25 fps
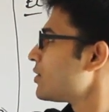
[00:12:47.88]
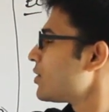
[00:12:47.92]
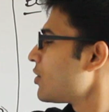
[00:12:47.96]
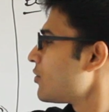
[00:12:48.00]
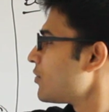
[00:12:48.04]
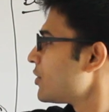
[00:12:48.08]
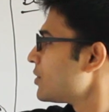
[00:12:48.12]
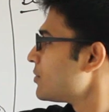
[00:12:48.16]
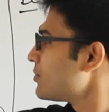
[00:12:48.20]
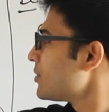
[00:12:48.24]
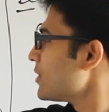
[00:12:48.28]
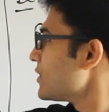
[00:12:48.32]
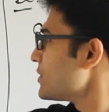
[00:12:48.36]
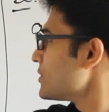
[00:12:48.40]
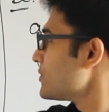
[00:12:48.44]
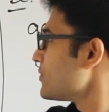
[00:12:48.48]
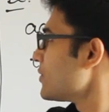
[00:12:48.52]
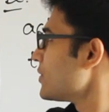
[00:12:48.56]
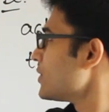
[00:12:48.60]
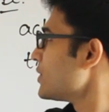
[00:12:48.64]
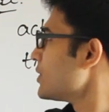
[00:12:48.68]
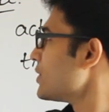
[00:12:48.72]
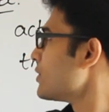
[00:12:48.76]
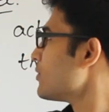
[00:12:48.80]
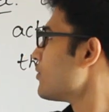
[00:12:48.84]
plus
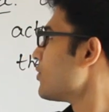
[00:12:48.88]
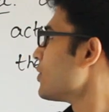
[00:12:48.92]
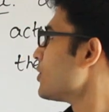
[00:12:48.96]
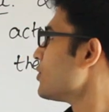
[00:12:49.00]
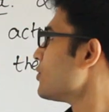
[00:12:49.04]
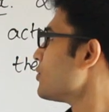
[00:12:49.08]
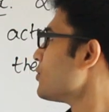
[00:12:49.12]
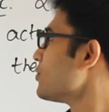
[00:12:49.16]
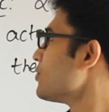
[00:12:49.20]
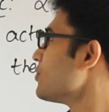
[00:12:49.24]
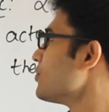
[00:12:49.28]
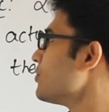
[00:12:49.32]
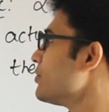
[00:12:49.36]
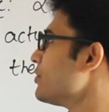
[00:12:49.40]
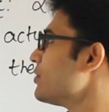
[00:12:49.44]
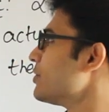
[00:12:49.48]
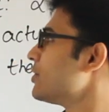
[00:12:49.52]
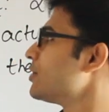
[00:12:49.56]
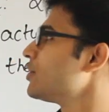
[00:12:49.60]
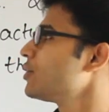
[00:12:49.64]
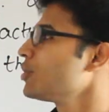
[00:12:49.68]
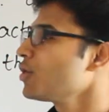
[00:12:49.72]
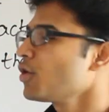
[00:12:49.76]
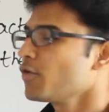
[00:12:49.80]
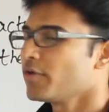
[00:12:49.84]
1 equal
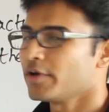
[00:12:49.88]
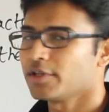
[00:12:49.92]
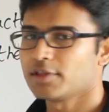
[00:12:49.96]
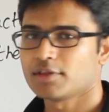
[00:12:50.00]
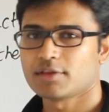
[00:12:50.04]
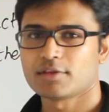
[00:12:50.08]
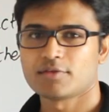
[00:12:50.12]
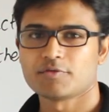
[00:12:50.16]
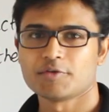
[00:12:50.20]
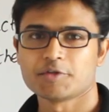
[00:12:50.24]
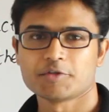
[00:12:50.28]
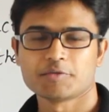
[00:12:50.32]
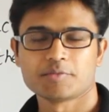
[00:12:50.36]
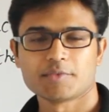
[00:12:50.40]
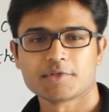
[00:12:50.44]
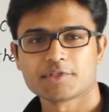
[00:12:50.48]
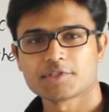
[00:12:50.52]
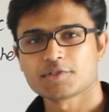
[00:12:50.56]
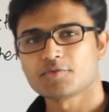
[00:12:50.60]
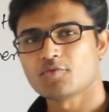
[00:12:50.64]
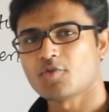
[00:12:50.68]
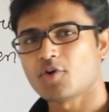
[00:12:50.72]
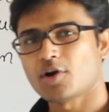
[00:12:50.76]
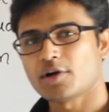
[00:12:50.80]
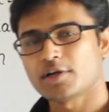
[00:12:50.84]
to tau n, which
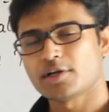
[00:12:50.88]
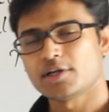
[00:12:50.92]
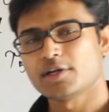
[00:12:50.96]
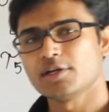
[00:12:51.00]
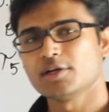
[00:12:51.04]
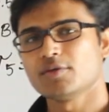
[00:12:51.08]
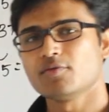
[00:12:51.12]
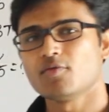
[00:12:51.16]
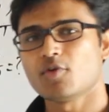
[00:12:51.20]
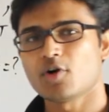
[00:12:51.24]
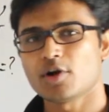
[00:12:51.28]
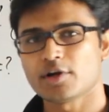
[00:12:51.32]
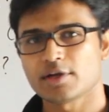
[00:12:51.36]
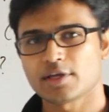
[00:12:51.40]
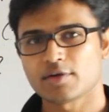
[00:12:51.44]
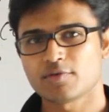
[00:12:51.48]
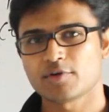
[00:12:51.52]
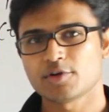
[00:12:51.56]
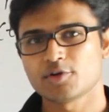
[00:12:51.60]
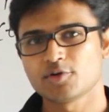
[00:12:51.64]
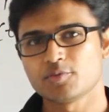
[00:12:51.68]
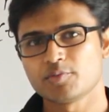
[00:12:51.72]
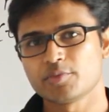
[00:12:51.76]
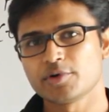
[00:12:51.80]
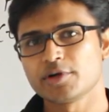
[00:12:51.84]
means
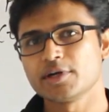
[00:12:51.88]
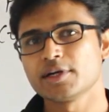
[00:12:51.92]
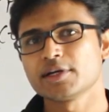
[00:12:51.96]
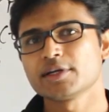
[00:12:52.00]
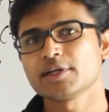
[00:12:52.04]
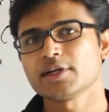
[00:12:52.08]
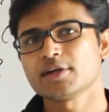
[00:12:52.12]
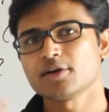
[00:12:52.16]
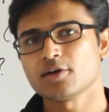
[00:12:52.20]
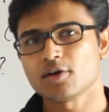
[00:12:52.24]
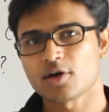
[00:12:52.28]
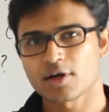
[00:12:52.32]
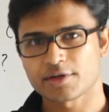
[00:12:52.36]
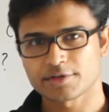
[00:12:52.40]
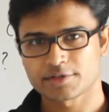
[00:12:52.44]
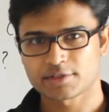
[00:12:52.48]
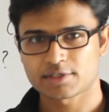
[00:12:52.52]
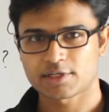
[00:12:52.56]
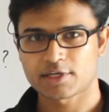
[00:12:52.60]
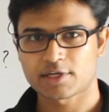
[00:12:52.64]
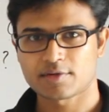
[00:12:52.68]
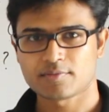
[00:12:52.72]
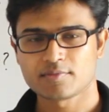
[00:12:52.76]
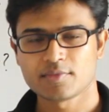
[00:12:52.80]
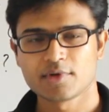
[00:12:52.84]
whatever you predicted
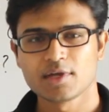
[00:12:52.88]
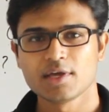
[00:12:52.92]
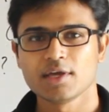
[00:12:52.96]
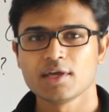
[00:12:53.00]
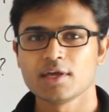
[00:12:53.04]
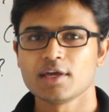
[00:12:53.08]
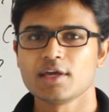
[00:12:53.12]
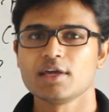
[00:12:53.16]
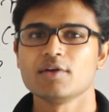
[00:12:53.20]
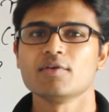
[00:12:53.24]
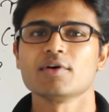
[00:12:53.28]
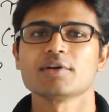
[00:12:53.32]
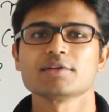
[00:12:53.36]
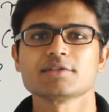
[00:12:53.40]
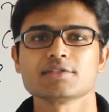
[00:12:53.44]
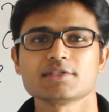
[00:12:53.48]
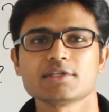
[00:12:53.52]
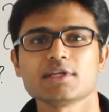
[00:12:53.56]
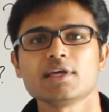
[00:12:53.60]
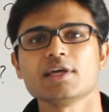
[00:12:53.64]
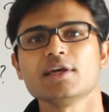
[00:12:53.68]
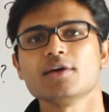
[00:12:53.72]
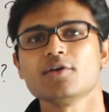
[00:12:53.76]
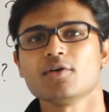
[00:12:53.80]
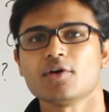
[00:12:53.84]
last time, you
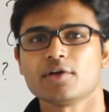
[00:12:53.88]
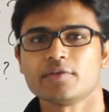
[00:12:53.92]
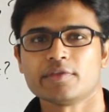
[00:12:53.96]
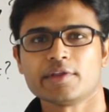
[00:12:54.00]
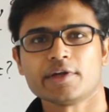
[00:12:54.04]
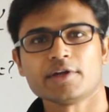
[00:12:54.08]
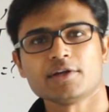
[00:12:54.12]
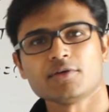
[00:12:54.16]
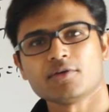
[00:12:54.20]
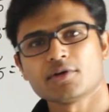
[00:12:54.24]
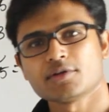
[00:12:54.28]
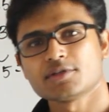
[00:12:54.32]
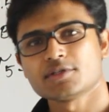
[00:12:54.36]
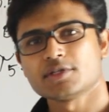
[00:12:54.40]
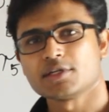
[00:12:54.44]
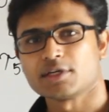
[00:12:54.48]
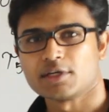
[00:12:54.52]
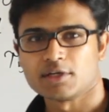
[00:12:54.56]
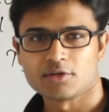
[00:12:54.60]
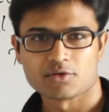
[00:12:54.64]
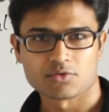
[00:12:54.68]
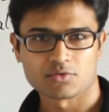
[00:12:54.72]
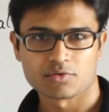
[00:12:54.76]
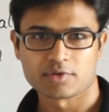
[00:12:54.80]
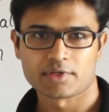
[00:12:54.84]
are staying on that, you are
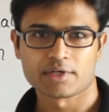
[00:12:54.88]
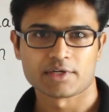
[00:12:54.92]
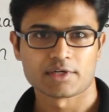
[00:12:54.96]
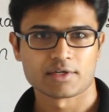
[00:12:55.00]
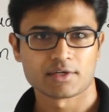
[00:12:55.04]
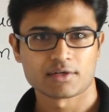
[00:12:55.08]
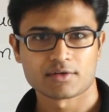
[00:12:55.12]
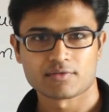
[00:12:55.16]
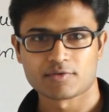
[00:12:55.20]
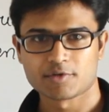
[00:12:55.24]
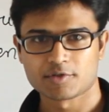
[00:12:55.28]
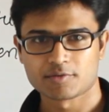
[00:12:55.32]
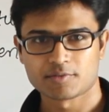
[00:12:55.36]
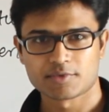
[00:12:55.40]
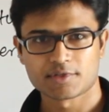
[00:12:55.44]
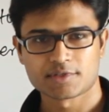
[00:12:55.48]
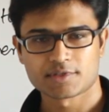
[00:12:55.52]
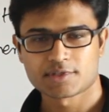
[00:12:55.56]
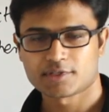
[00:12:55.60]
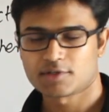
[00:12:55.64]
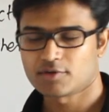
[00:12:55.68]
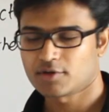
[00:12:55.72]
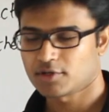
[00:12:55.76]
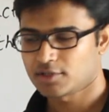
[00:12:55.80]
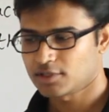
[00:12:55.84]
sticking to that, which
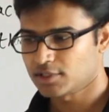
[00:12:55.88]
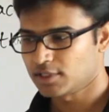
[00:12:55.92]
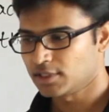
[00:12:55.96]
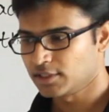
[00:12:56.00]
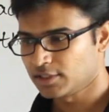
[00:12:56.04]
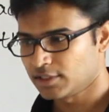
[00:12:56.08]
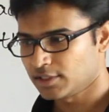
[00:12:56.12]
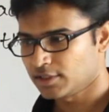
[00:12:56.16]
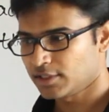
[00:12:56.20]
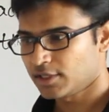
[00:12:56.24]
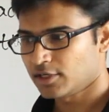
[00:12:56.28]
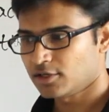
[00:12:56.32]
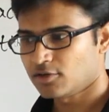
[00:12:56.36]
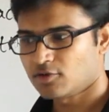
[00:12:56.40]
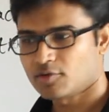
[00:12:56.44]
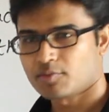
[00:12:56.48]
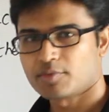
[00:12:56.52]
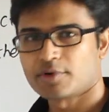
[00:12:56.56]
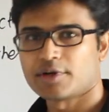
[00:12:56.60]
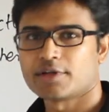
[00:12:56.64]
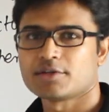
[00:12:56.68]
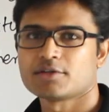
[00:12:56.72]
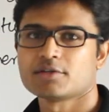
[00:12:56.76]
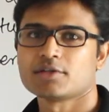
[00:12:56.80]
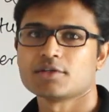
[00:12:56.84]
means you are thinking that your
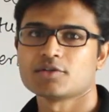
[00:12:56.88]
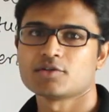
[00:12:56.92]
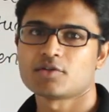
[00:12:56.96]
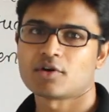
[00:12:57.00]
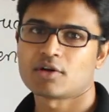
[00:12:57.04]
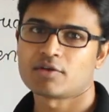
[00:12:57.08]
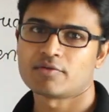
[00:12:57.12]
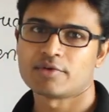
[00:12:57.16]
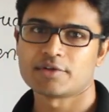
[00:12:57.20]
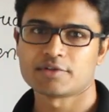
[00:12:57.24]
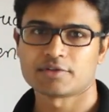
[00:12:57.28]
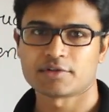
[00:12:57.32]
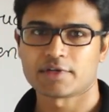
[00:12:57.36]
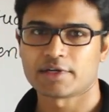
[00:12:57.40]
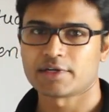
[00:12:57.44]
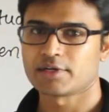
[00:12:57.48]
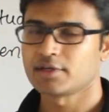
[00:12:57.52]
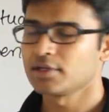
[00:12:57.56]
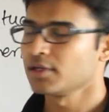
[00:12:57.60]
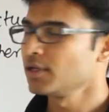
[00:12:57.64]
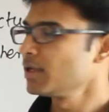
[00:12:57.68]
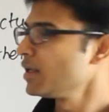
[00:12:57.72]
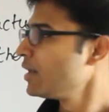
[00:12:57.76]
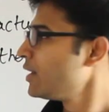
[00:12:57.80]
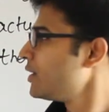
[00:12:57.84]
prediction is always
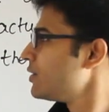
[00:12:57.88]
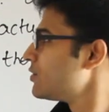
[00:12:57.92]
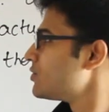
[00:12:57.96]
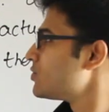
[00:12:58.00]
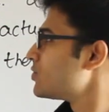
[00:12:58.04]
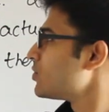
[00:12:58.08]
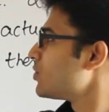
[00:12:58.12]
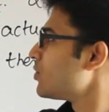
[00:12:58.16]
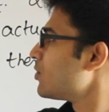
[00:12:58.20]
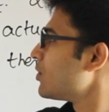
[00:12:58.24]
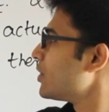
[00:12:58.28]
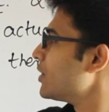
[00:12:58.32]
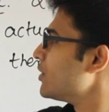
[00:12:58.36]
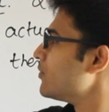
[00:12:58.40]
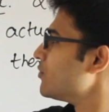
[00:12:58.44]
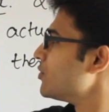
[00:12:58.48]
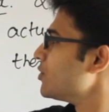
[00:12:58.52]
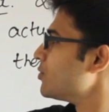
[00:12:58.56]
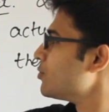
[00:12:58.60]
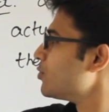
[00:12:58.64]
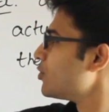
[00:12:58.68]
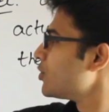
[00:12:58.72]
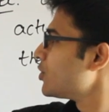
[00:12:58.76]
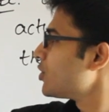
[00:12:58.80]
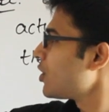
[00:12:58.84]
right. So
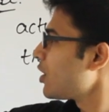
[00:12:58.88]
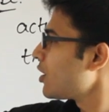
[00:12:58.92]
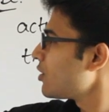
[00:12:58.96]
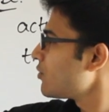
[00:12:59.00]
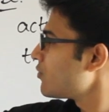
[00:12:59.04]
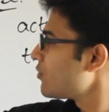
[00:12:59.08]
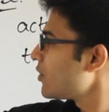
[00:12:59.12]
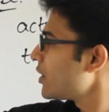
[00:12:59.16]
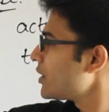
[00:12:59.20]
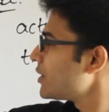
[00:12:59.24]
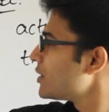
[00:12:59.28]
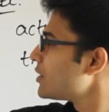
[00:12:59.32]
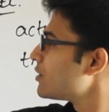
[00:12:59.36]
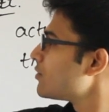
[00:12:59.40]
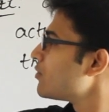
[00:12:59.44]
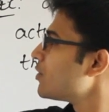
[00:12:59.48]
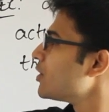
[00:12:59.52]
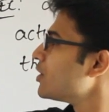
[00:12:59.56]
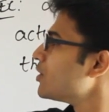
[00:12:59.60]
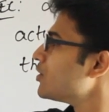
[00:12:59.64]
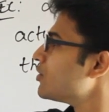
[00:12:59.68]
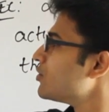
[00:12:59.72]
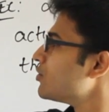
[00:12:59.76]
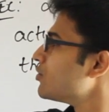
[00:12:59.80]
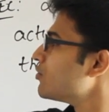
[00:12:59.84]
if you put alpha
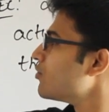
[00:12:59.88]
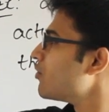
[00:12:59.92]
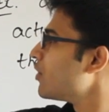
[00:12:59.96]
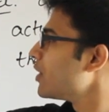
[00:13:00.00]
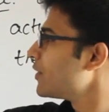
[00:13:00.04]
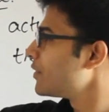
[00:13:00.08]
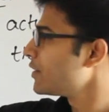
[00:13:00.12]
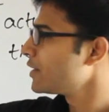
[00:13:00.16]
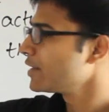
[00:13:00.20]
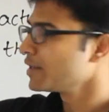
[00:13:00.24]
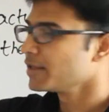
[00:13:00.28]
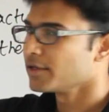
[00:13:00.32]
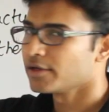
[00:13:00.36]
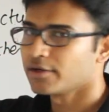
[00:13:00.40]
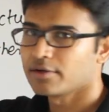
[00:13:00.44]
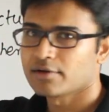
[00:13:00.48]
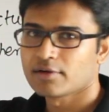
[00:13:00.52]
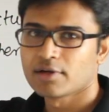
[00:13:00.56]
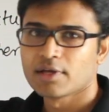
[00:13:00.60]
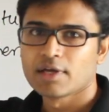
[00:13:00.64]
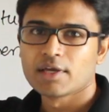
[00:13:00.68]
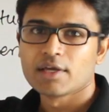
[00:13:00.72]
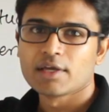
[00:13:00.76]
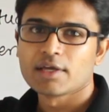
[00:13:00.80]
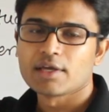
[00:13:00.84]
equal to 1
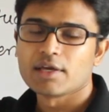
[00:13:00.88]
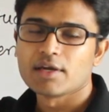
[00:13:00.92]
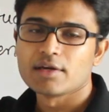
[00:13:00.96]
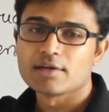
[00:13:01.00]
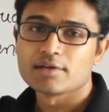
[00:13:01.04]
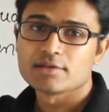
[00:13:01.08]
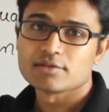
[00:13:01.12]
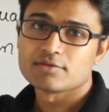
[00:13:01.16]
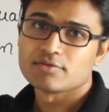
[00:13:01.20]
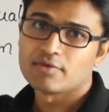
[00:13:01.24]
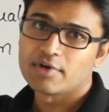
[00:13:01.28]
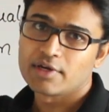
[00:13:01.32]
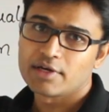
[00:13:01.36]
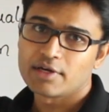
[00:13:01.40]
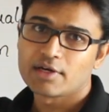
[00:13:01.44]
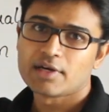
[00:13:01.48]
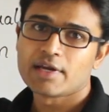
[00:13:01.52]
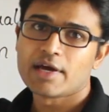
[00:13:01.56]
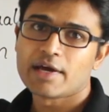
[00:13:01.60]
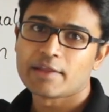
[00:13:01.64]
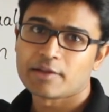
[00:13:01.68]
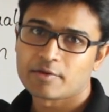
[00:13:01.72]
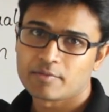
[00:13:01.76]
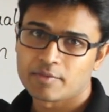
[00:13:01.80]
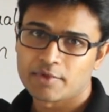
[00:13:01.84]
here, it is very
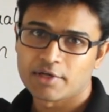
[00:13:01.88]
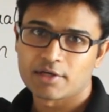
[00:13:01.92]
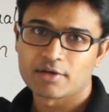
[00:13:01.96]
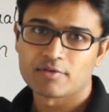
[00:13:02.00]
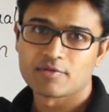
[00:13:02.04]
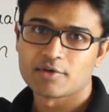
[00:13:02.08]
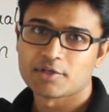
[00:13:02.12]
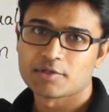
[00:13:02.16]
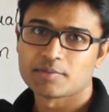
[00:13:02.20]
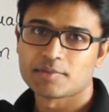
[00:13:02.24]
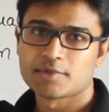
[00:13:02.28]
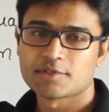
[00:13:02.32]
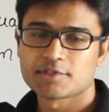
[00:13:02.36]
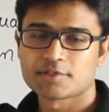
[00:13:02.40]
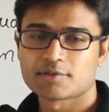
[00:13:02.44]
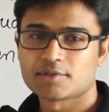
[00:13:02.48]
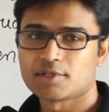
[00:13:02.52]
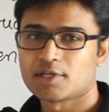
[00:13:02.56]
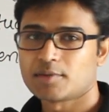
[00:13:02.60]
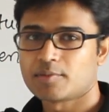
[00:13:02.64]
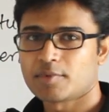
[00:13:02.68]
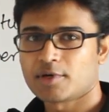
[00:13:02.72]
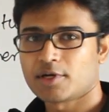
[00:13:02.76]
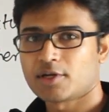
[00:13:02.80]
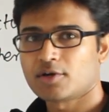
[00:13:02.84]
dynamic, which means
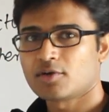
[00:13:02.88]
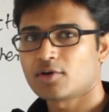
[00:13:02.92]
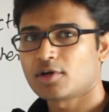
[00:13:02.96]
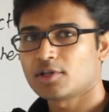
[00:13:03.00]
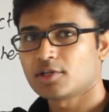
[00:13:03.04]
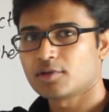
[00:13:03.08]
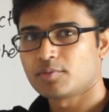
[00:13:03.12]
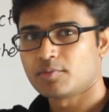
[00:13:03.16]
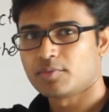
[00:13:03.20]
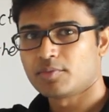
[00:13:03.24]
depending on